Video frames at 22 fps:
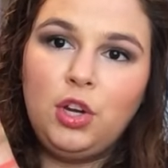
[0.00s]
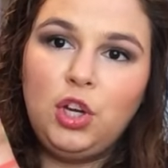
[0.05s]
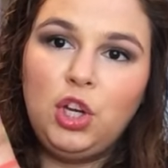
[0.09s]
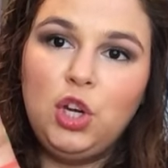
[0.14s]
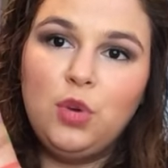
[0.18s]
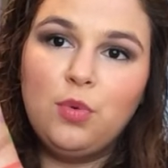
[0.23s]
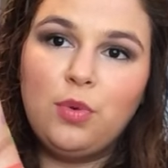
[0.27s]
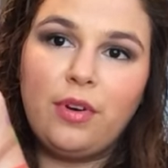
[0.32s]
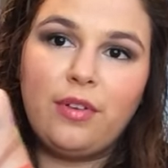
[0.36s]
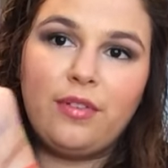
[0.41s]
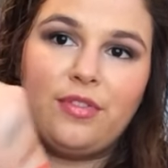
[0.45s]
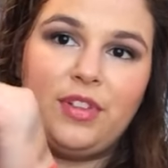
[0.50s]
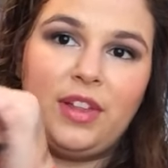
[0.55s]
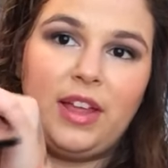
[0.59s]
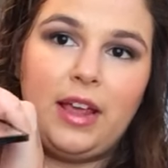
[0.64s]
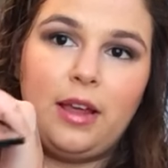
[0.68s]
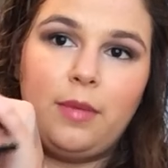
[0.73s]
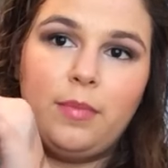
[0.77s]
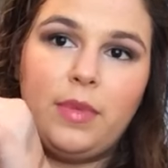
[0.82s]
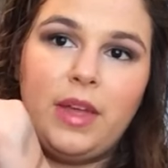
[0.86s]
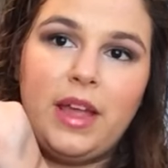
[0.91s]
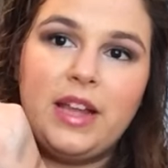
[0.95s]
You want
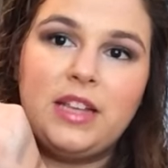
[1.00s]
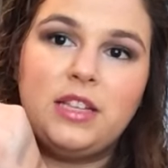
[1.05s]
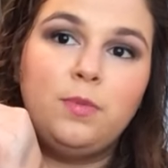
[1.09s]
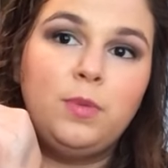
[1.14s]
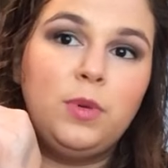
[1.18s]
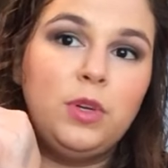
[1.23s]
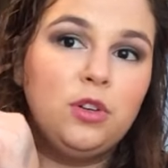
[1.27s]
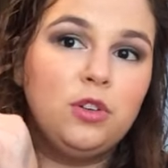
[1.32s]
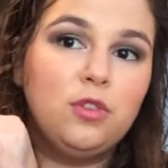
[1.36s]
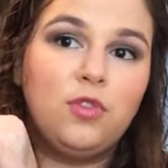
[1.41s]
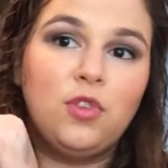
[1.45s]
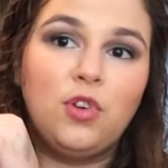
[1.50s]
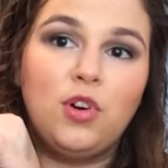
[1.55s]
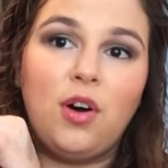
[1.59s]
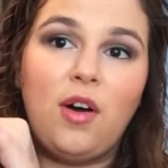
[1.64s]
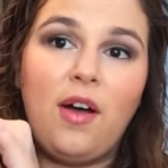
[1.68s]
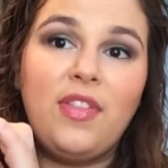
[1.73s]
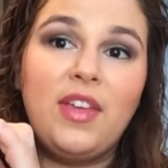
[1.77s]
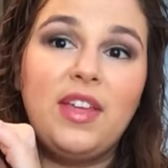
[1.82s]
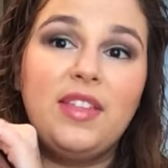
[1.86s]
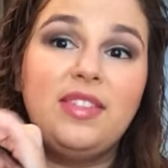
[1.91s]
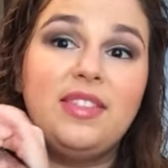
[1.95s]
Flame. It's
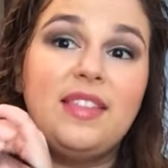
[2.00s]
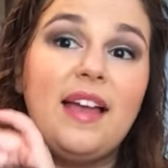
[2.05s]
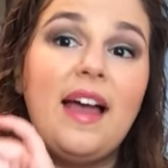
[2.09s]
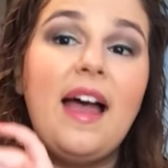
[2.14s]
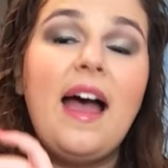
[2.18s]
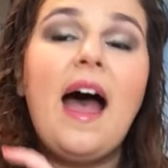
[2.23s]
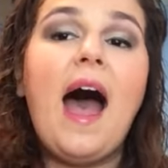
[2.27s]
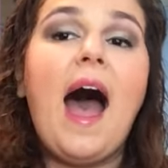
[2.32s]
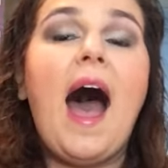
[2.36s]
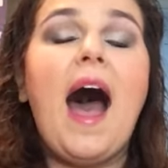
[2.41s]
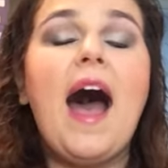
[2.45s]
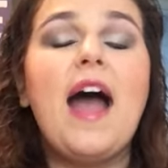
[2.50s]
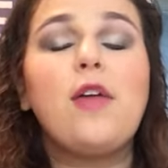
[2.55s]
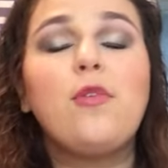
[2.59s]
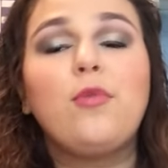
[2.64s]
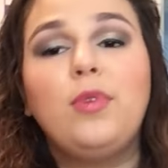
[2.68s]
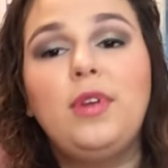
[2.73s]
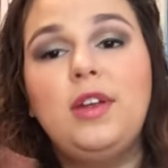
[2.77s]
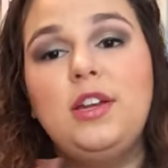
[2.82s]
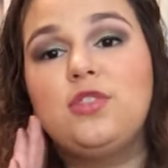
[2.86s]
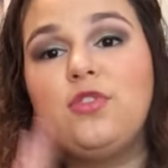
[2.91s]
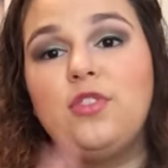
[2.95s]
beautiful. That I
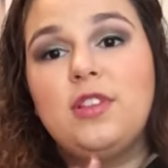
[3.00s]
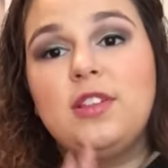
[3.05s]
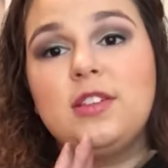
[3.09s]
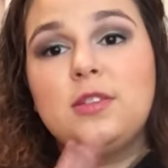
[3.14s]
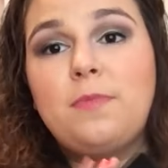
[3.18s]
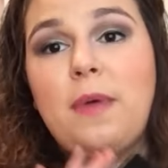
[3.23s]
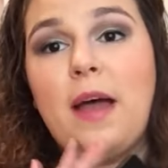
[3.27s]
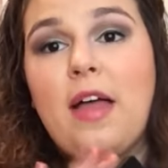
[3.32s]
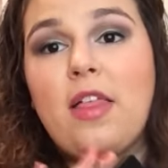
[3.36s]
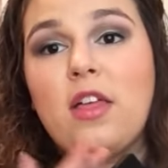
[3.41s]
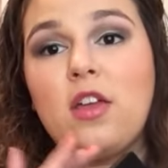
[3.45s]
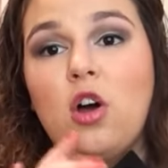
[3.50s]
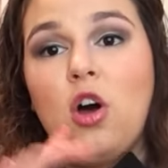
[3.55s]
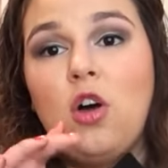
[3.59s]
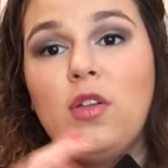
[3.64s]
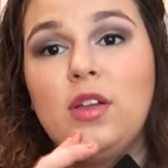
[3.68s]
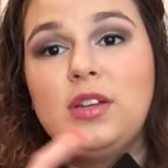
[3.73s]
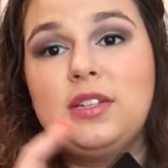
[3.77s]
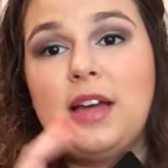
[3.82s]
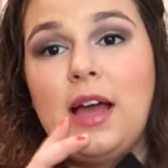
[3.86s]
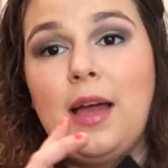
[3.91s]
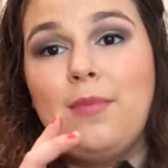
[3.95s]
reach for this palette all
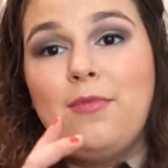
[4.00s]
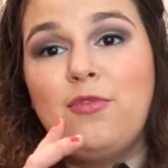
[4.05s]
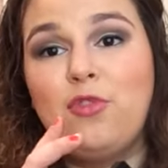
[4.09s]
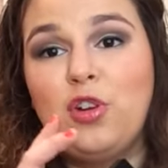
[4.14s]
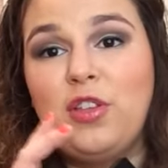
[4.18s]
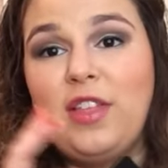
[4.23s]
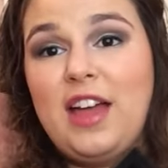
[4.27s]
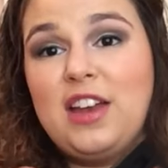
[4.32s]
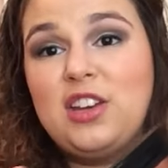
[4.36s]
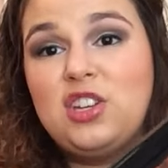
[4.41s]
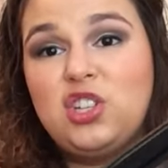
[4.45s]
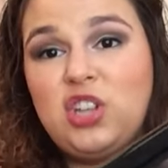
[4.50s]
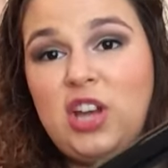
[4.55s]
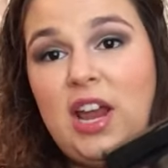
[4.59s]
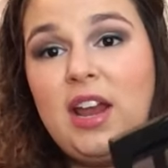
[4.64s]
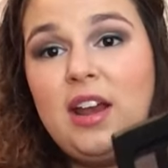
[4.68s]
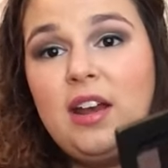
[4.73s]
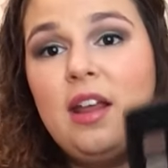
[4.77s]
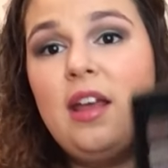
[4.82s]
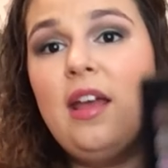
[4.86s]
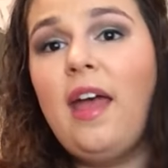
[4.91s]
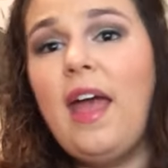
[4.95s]
the time for that
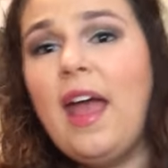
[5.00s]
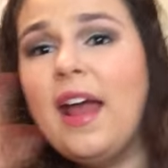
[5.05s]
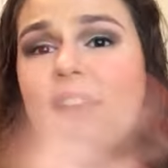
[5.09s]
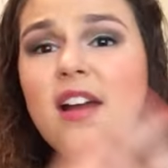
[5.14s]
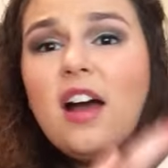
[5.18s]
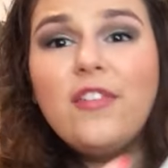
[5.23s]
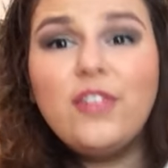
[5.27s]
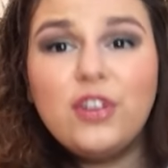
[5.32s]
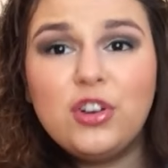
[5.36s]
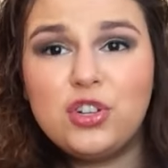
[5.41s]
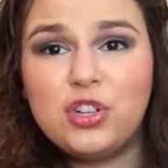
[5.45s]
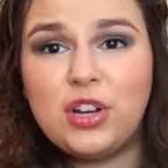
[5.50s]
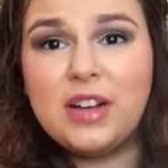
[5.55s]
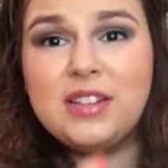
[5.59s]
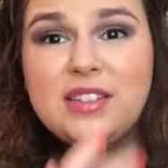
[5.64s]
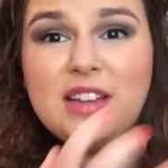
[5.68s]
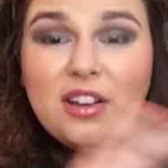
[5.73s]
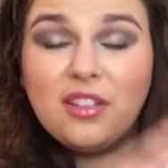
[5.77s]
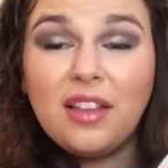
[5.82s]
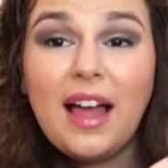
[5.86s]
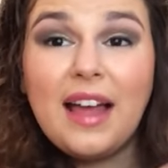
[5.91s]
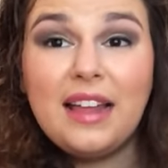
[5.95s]
shade. And other shades.
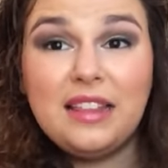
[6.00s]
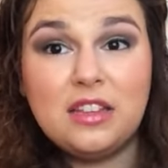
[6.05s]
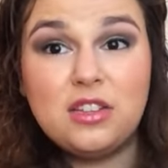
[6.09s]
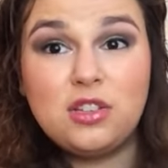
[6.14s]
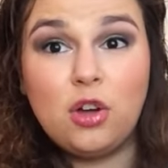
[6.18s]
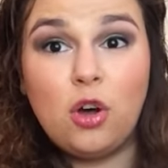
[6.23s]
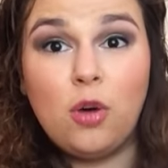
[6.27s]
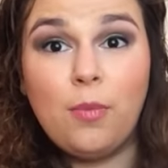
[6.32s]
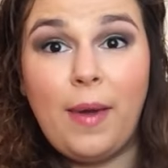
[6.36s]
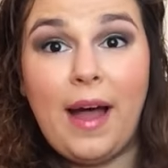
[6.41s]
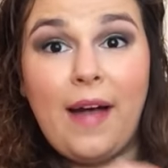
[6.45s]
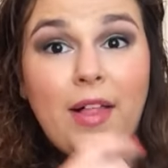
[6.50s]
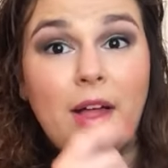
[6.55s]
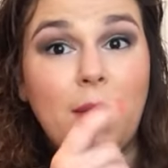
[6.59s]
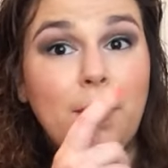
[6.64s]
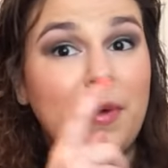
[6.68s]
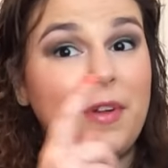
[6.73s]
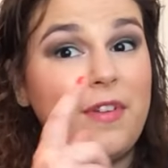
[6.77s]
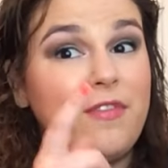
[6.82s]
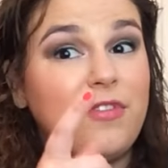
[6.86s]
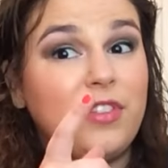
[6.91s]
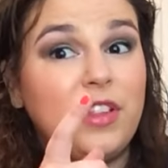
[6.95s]
I like this whole palette,
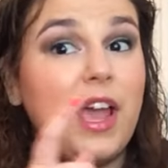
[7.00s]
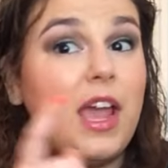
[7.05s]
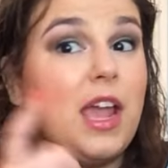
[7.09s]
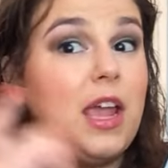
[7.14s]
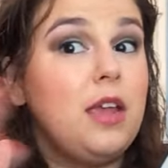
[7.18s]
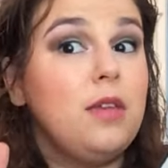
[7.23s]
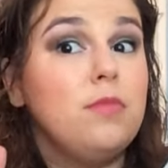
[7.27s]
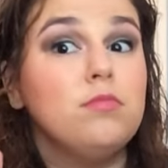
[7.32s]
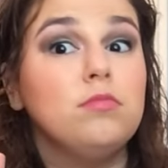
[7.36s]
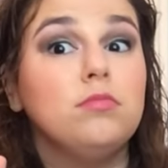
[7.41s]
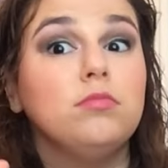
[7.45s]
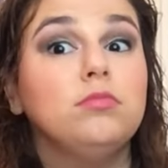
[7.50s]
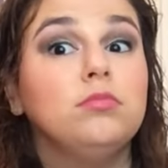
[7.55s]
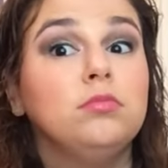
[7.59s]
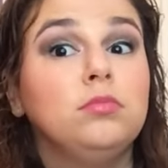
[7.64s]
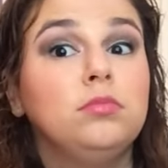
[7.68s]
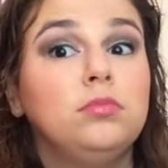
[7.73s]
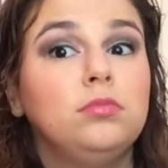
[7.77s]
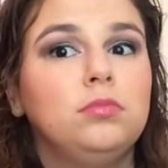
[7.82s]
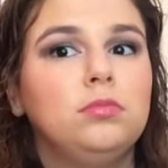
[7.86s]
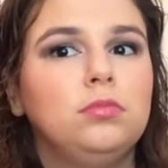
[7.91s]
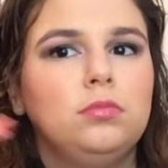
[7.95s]
but Flame,
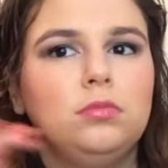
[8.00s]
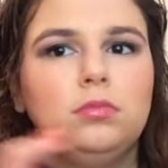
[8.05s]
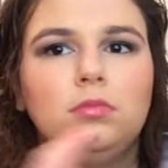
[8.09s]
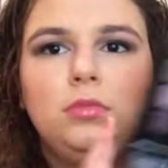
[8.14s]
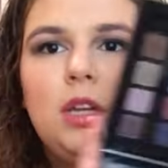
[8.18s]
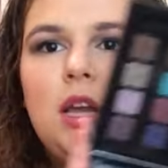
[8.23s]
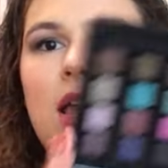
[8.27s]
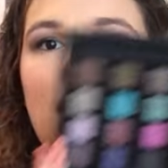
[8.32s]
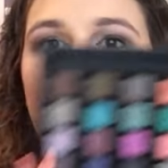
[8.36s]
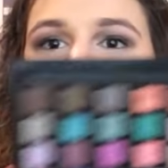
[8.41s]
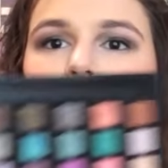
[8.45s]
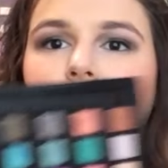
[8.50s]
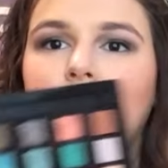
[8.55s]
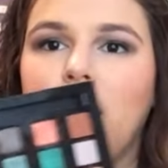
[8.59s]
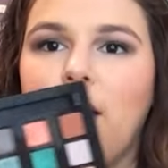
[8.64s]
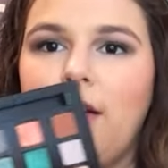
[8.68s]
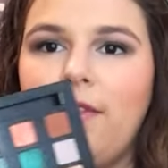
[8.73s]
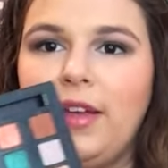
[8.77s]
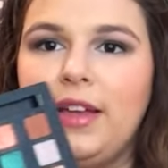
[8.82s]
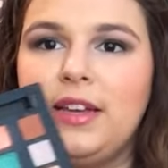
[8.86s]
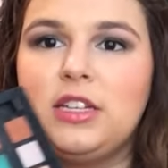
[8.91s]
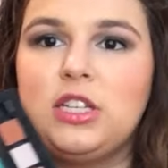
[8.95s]

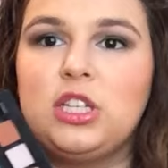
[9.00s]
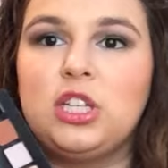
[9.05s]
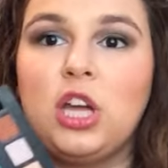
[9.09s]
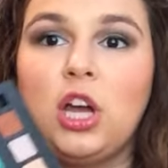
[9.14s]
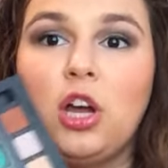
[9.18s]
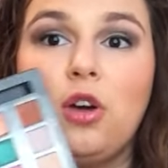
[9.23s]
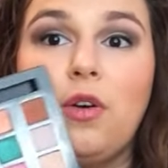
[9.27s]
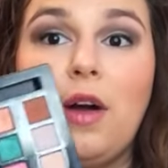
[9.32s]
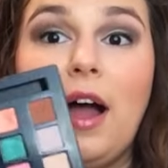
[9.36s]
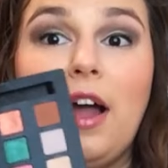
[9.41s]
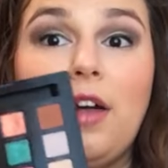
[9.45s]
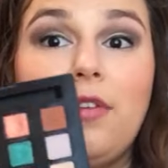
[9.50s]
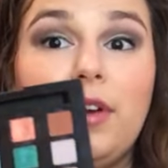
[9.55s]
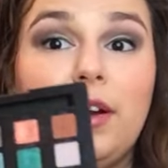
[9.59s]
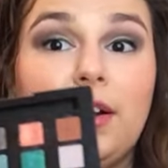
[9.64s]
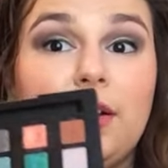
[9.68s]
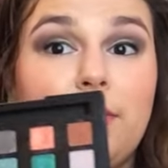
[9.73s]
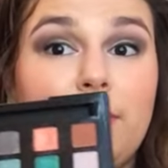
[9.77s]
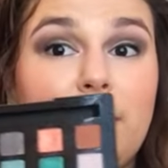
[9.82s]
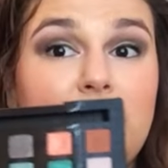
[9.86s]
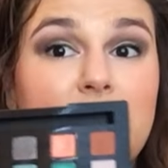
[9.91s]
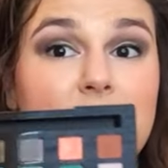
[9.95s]
love it. So I
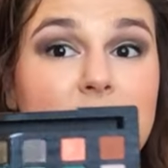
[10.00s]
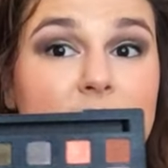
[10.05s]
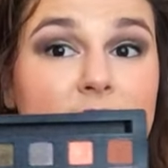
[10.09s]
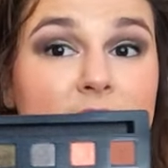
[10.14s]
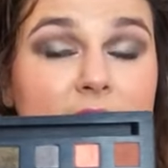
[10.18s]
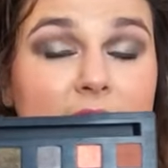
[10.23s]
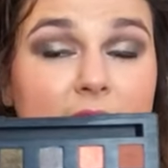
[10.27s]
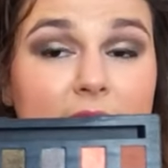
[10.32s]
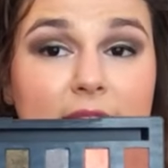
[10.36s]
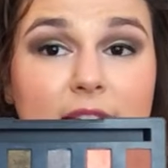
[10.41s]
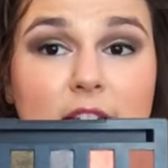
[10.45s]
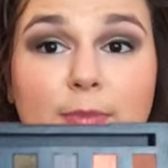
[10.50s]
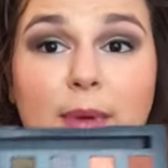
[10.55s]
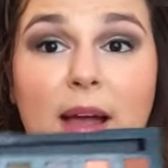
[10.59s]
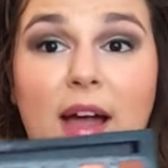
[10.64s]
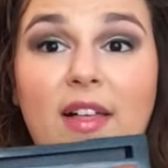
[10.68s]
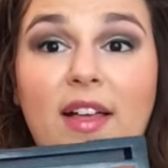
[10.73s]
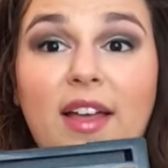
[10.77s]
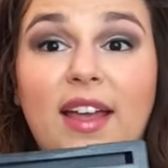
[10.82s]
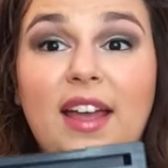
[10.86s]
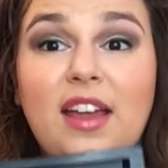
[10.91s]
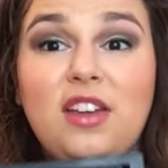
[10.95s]
recommend getting this
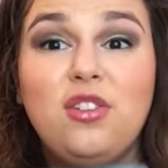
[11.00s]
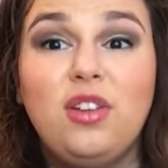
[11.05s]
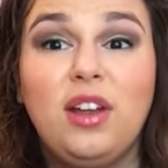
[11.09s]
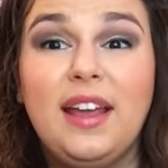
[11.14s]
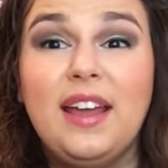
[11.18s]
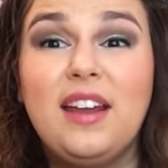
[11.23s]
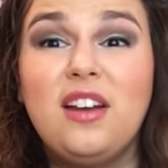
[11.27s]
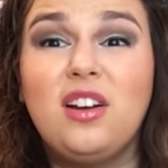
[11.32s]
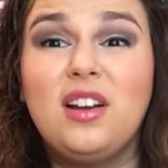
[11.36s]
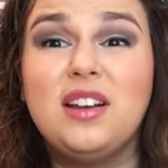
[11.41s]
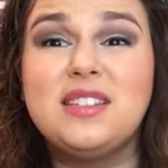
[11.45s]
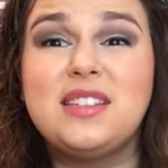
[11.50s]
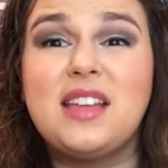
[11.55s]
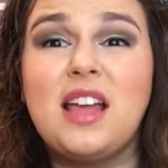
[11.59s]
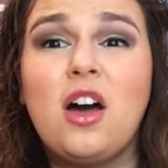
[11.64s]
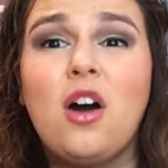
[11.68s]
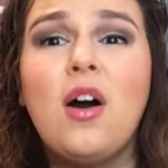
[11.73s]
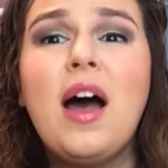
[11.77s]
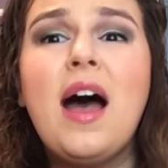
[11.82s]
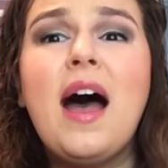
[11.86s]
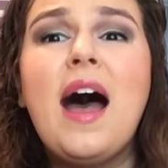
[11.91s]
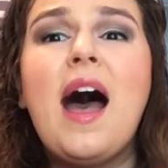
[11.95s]
palette. Again, you can get it on
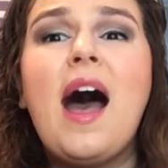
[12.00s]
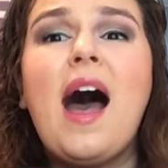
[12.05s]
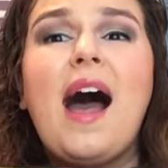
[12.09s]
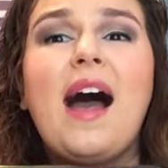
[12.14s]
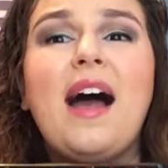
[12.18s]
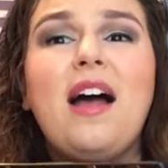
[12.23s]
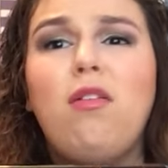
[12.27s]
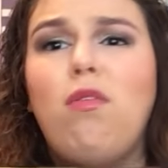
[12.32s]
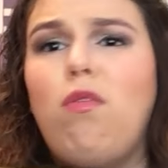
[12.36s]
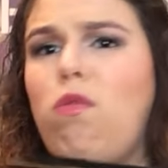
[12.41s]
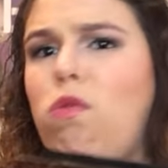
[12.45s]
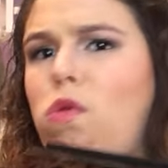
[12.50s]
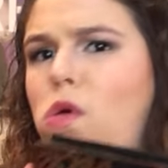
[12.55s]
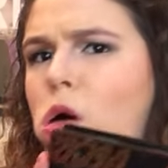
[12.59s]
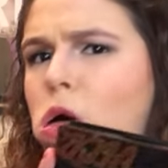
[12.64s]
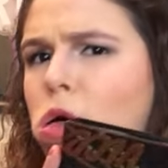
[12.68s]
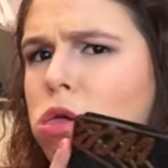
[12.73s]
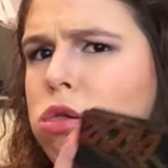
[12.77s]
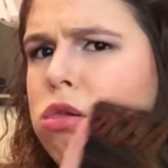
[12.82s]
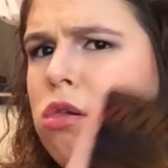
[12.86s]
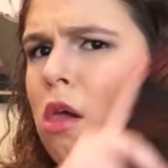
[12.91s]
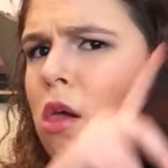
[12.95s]
sale.
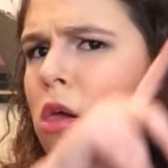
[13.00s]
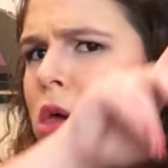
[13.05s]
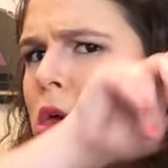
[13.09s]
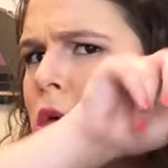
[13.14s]
I